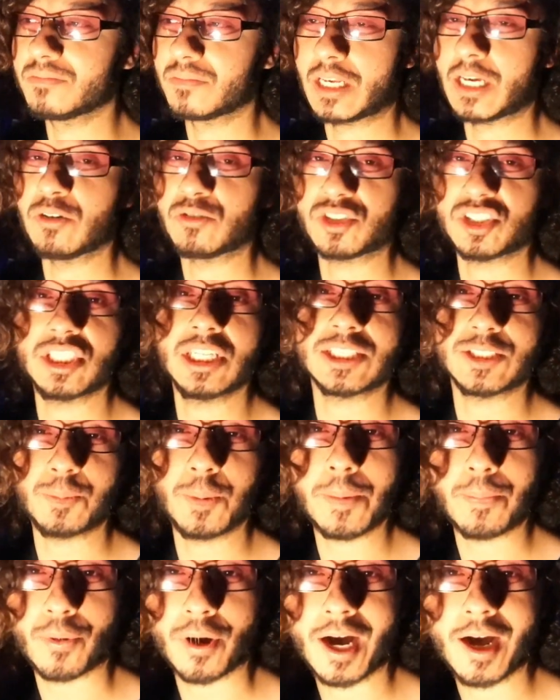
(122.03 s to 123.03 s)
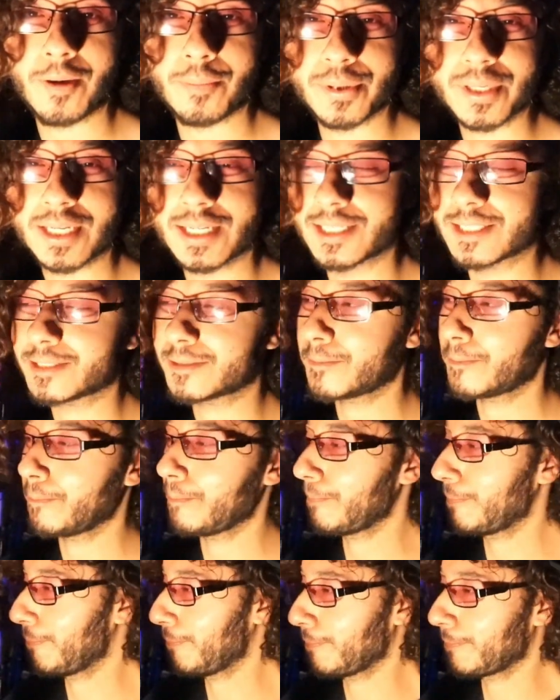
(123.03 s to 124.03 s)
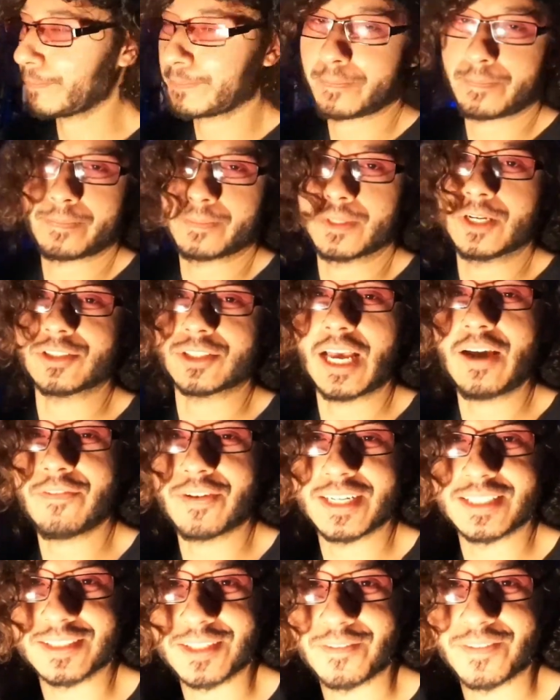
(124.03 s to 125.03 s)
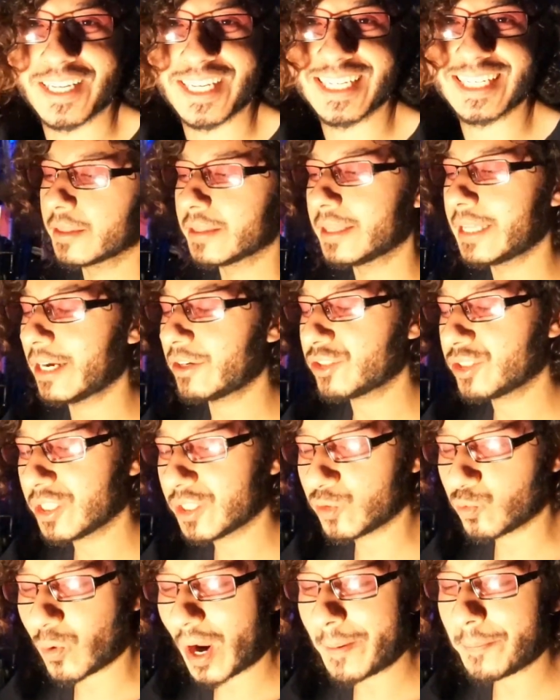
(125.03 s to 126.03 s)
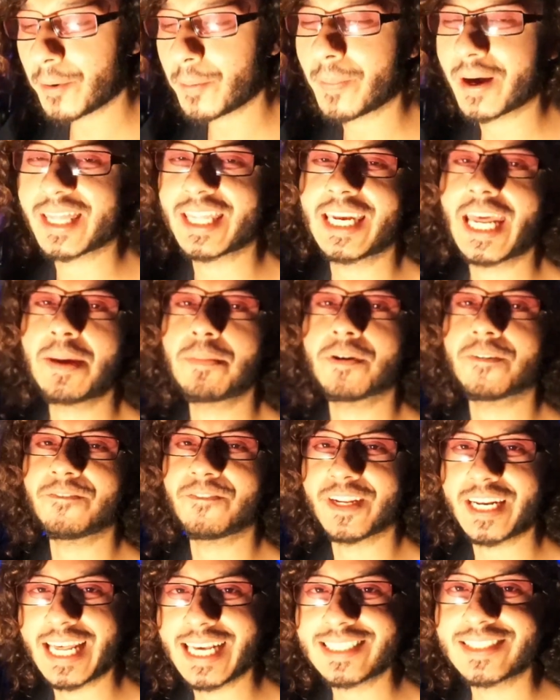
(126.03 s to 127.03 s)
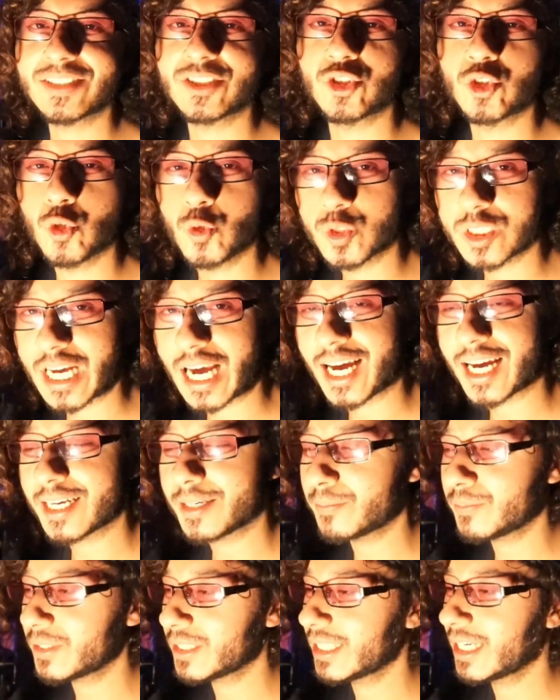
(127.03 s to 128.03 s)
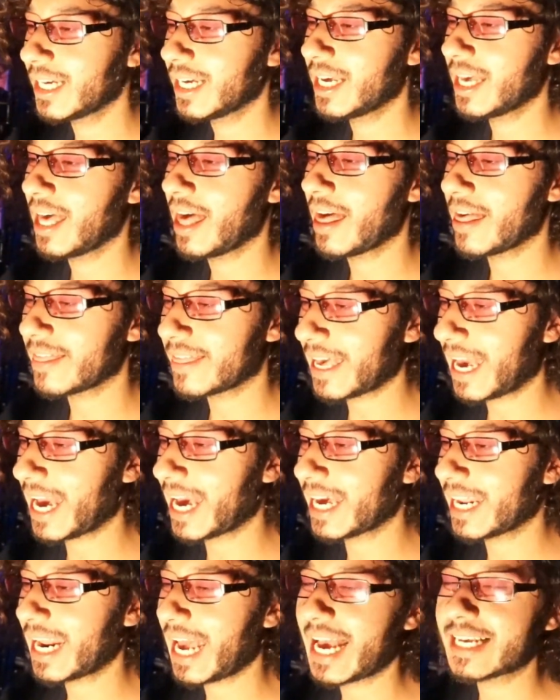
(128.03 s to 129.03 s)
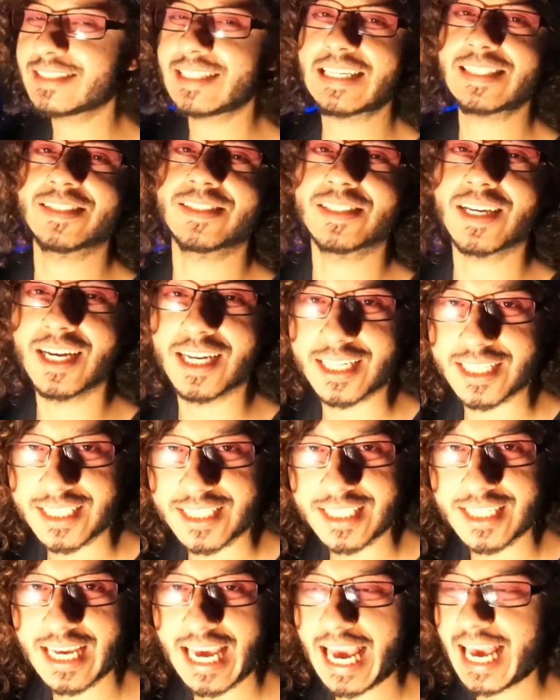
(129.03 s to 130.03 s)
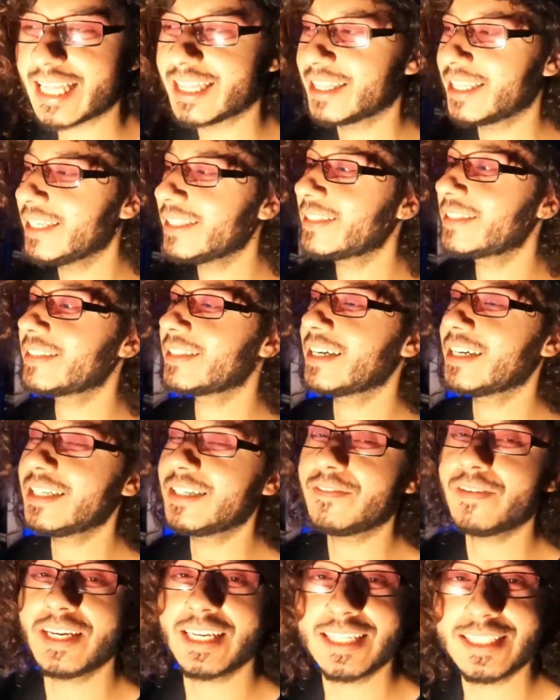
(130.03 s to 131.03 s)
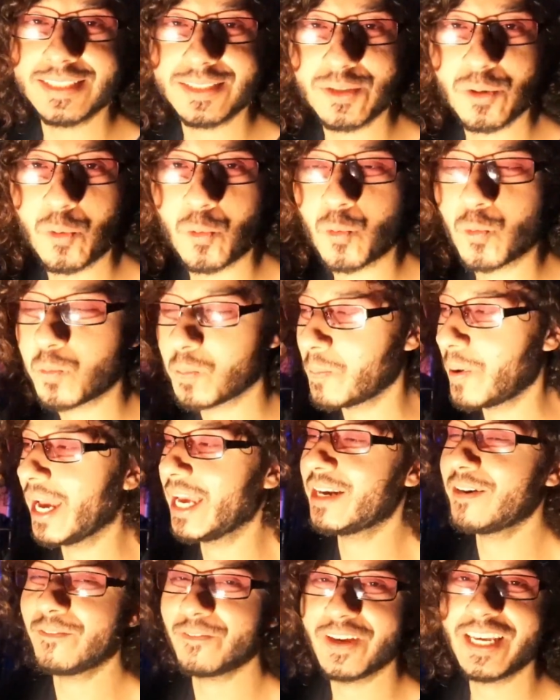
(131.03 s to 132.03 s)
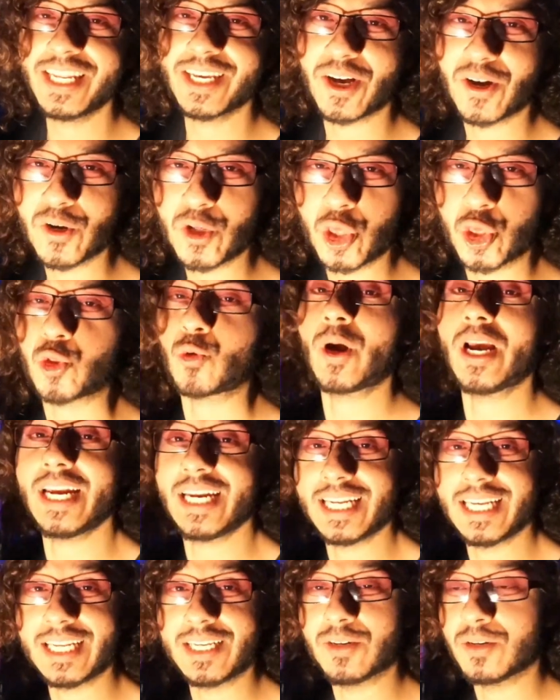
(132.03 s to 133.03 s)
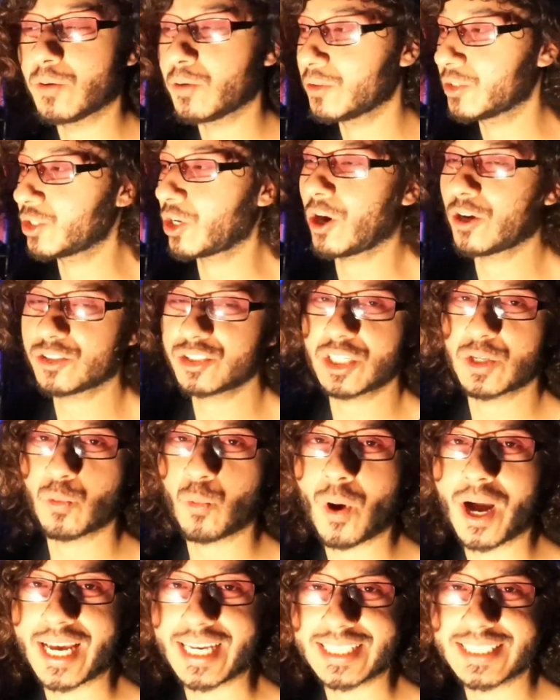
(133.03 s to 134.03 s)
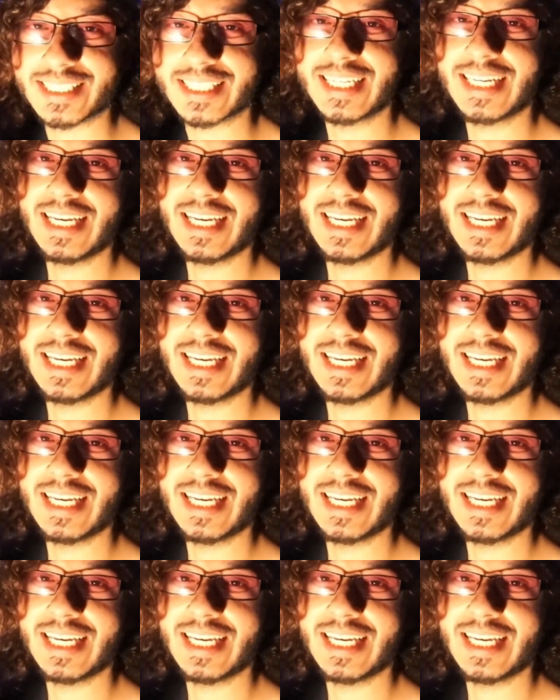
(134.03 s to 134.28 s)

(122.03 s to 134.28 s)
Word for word: he'll snitch people out because there's evidence of it. There's this rapper by the name of Finesse2Tymes that has a son, and this son of his made a video threatening Charleston White